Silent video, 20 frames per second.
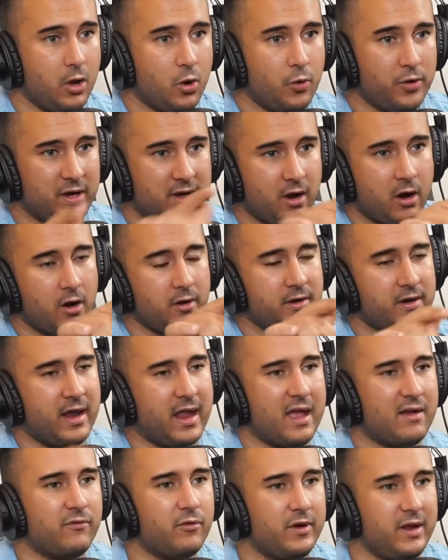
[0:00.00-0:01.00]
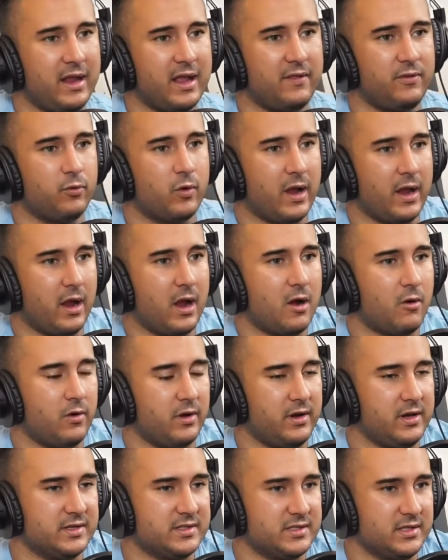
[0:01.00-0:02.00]
Who did Harden have when he had Dwight
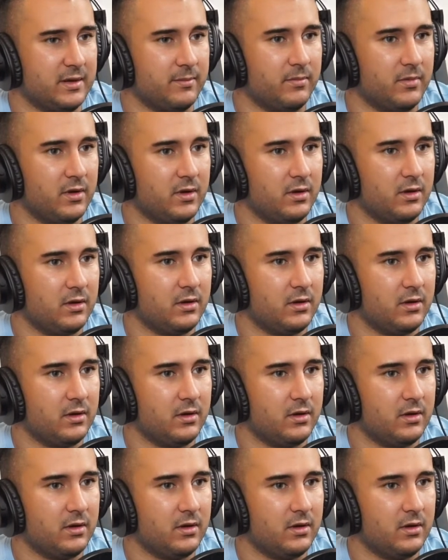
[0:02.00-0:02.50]
Howard in his team?